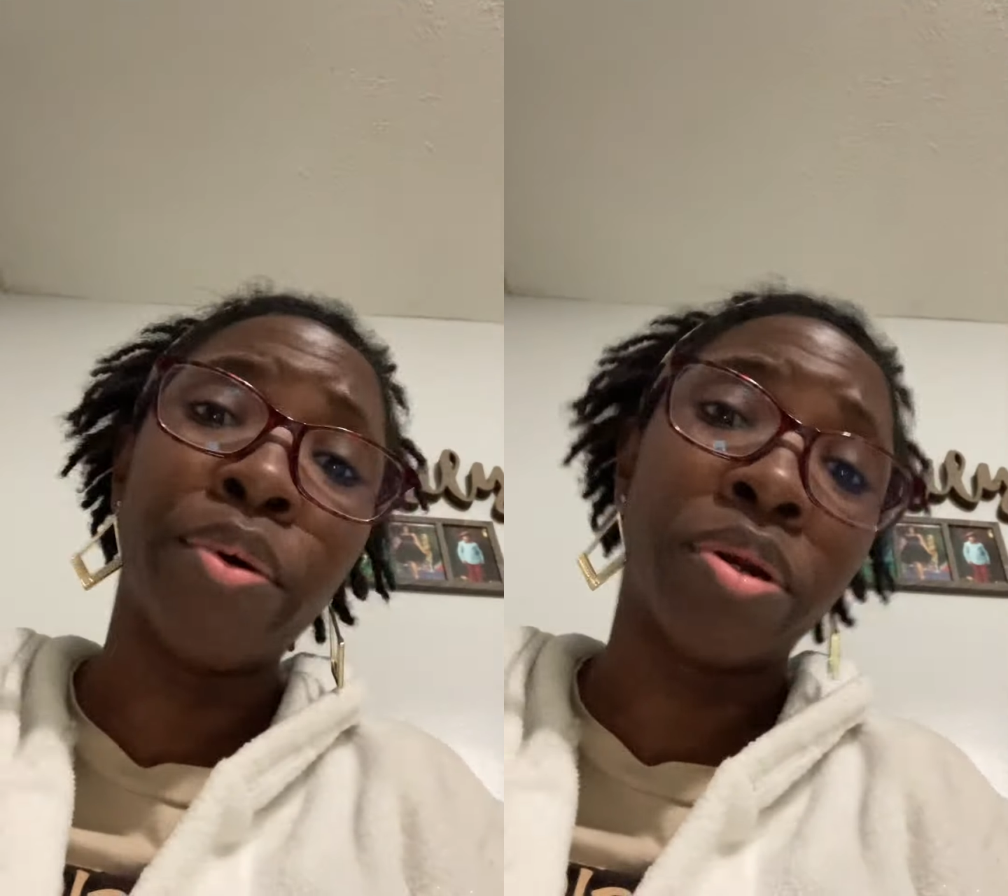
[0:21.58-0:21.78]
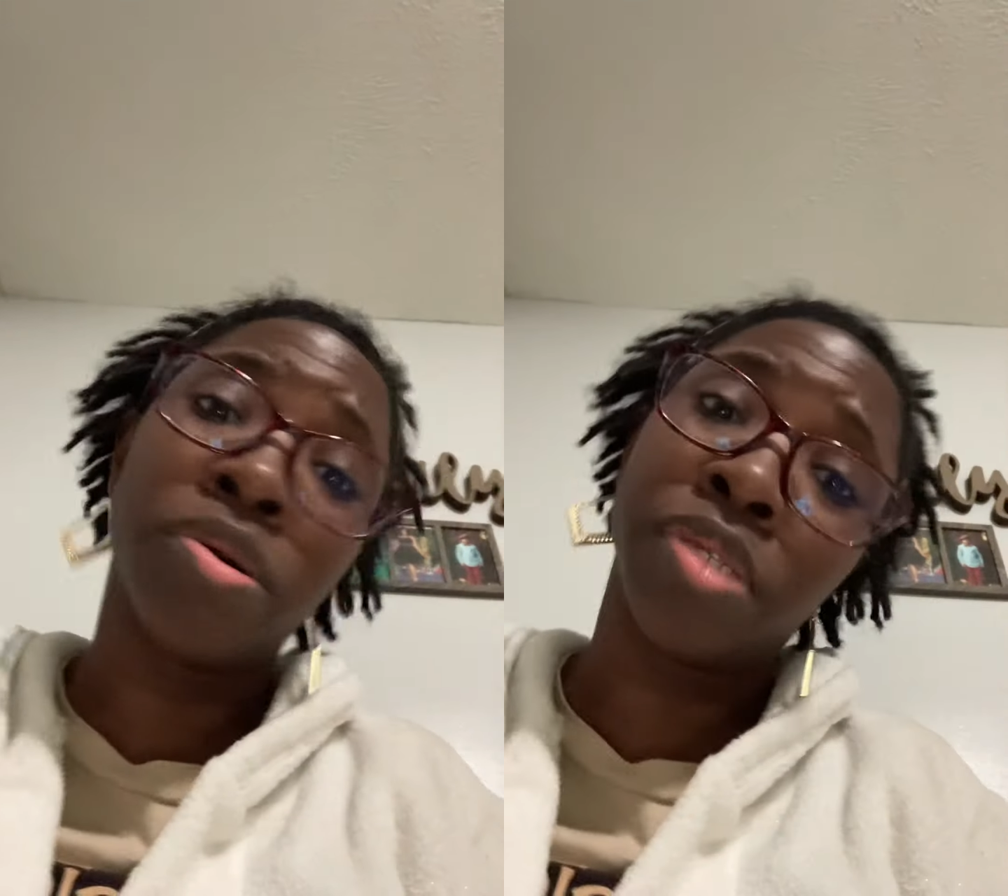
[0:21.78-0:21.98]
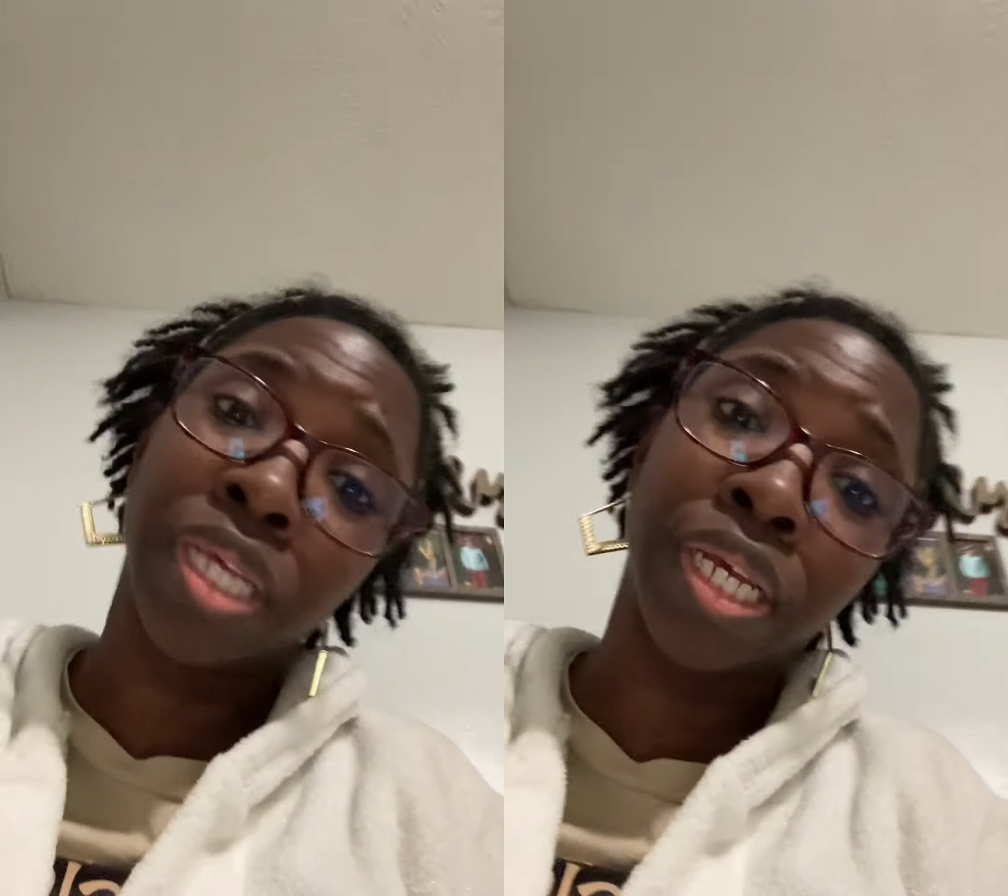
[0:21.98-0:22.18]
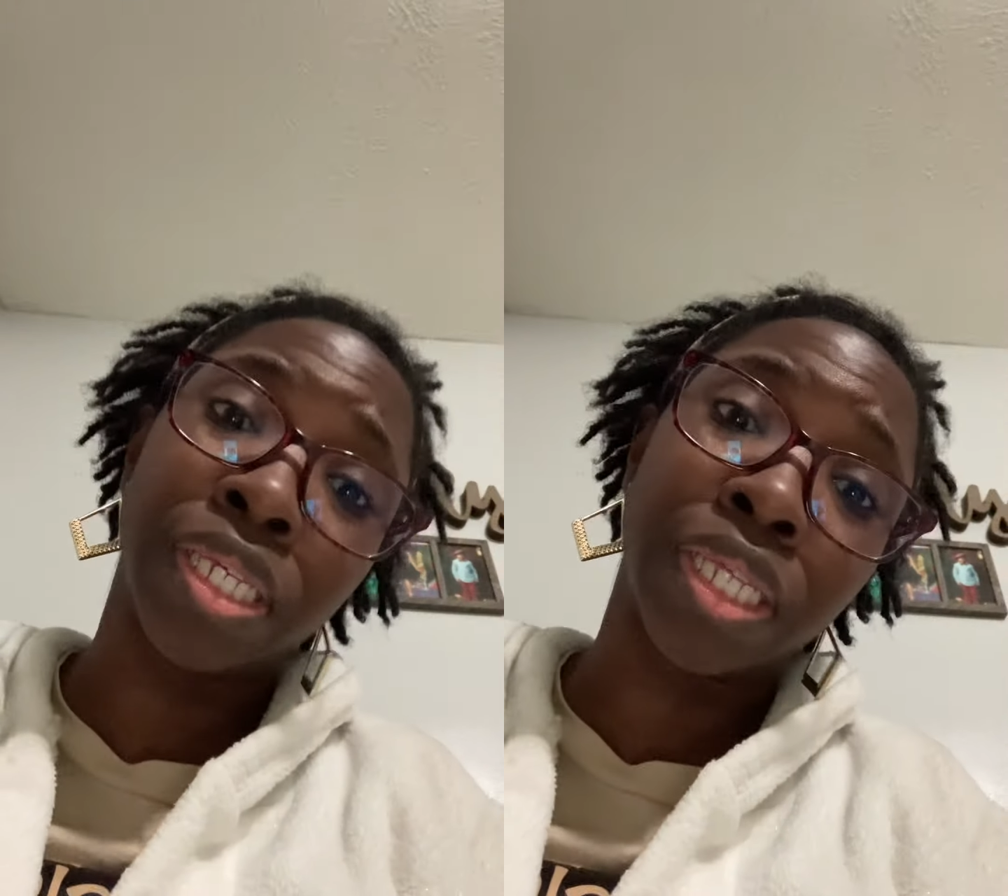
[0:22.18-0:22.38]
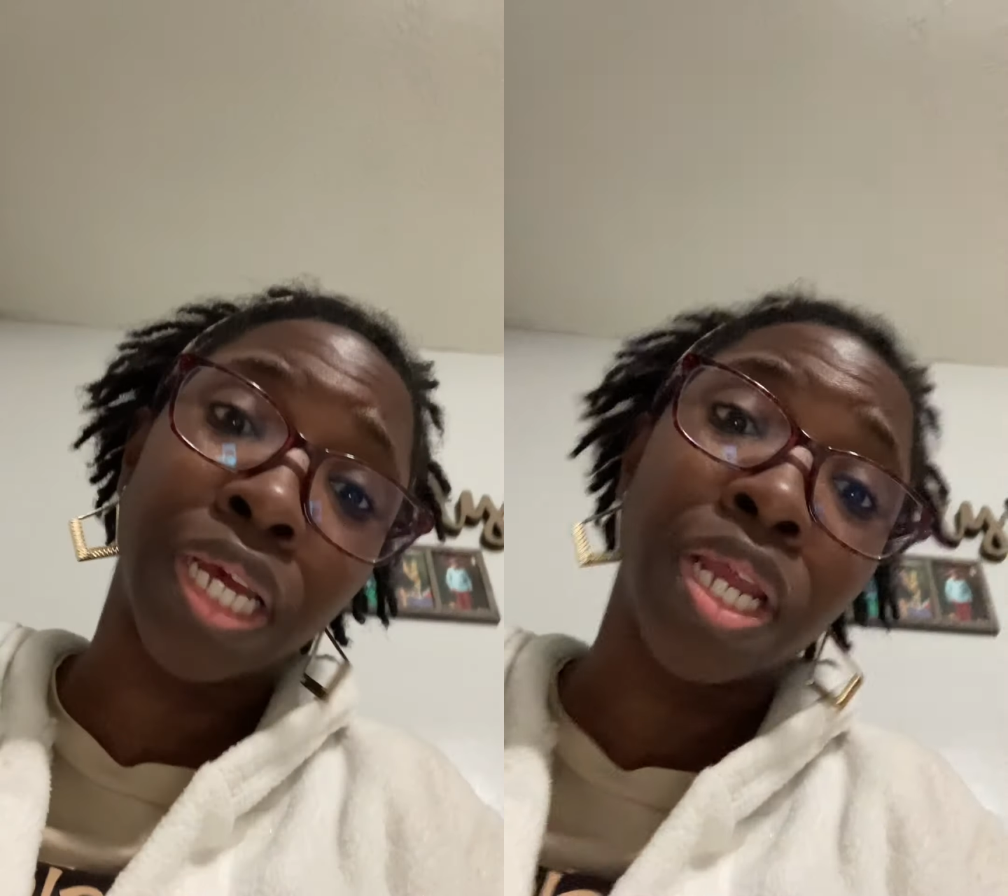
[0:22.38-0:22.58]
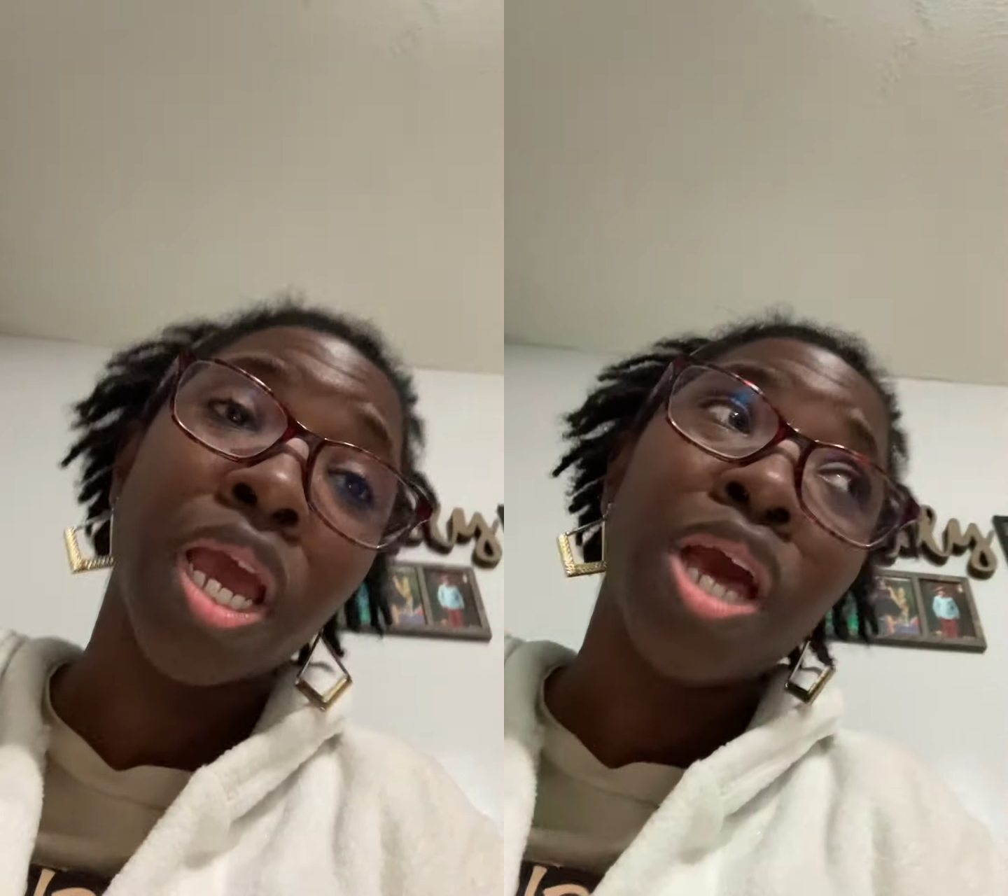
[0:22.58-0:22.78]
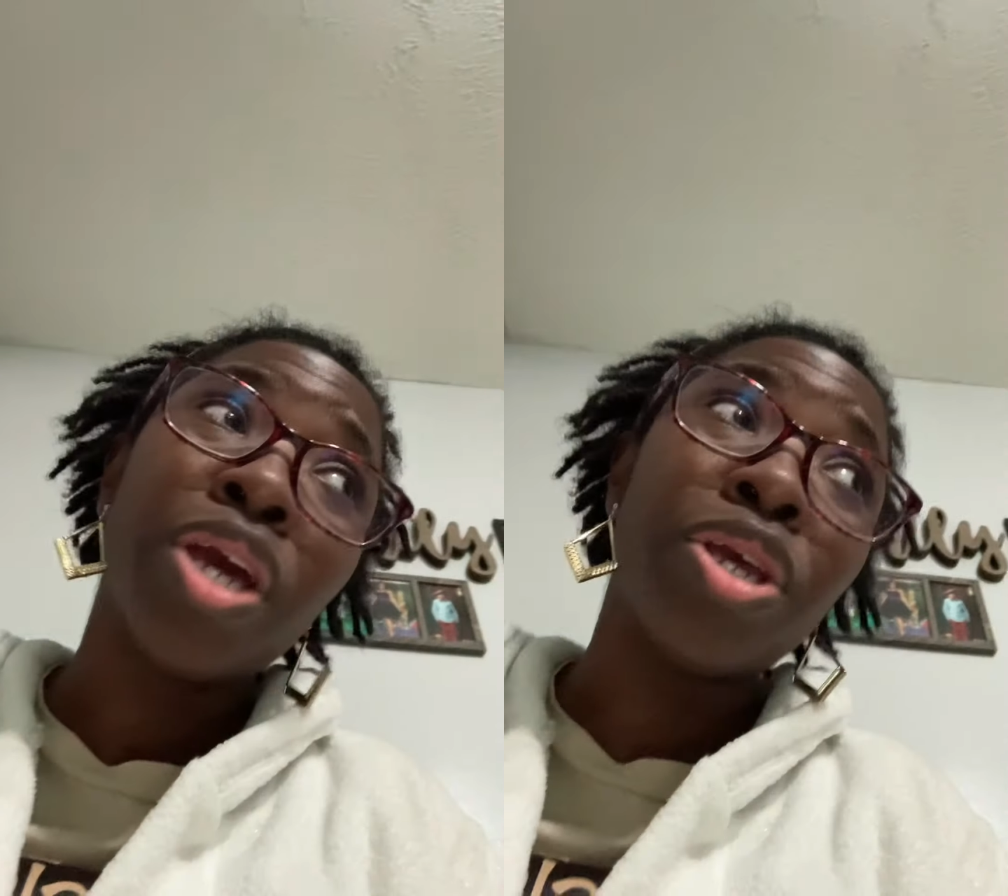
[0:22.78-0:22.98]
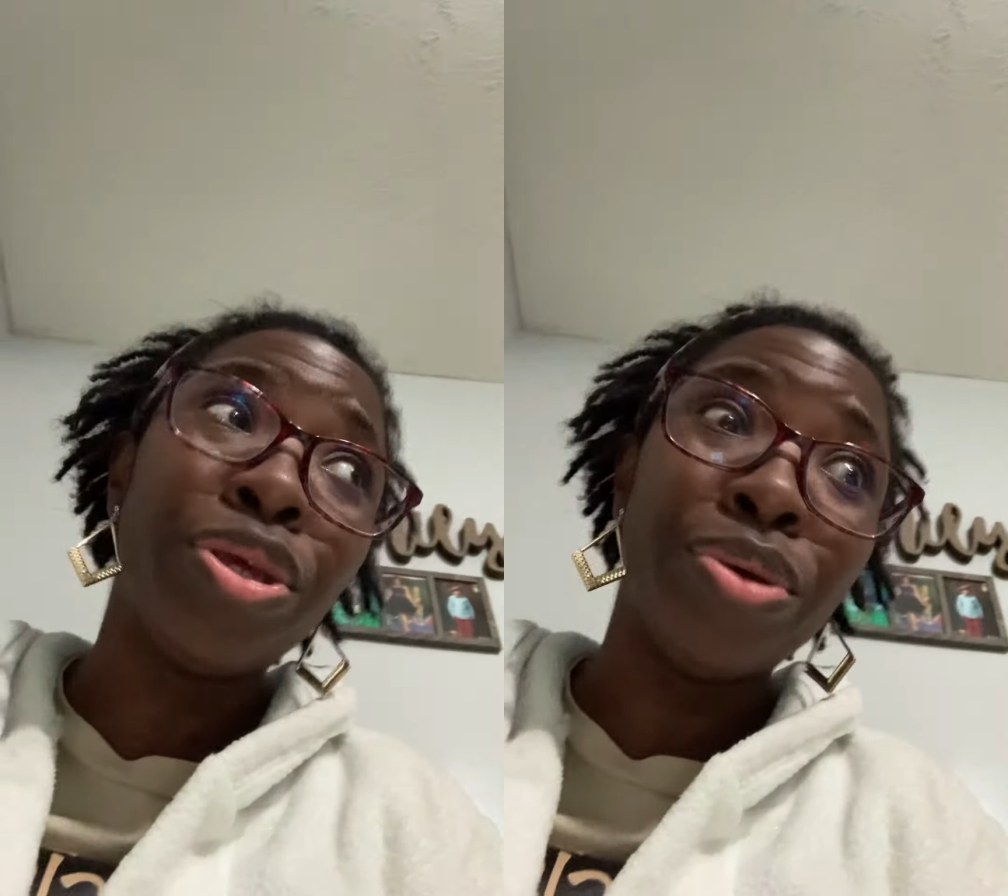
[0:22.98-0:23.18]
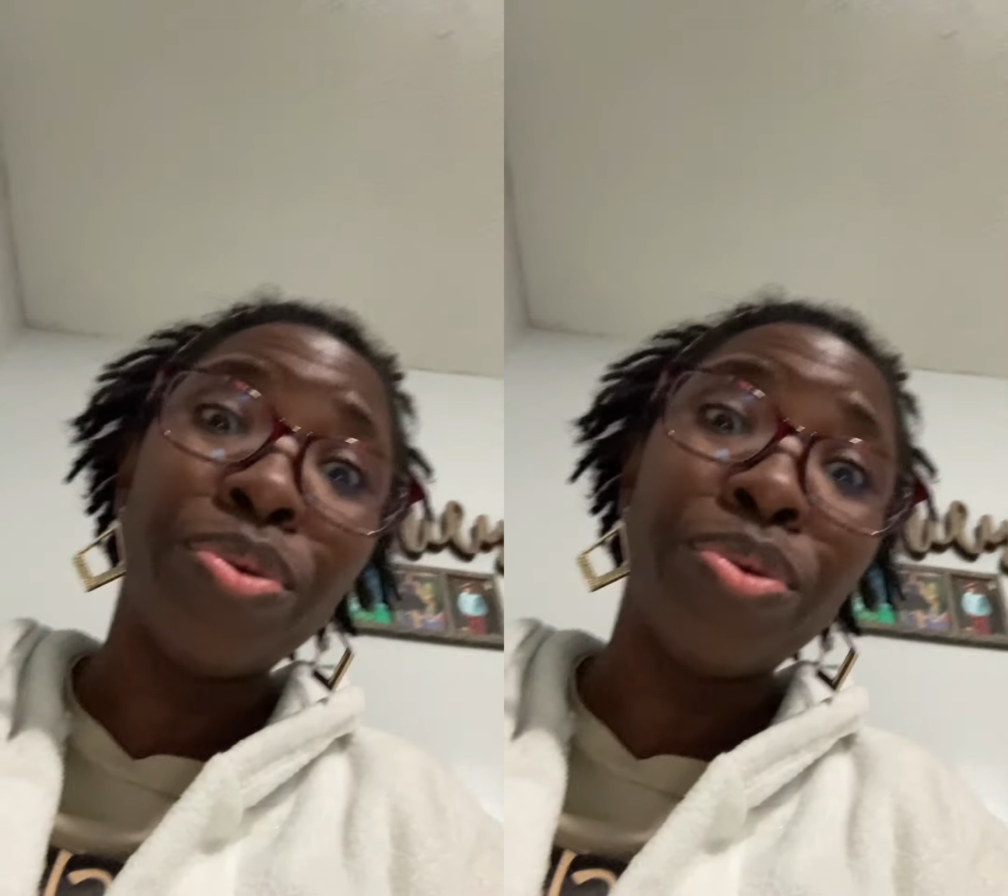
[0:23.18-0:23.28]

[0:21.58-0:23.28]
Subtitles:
of those things that you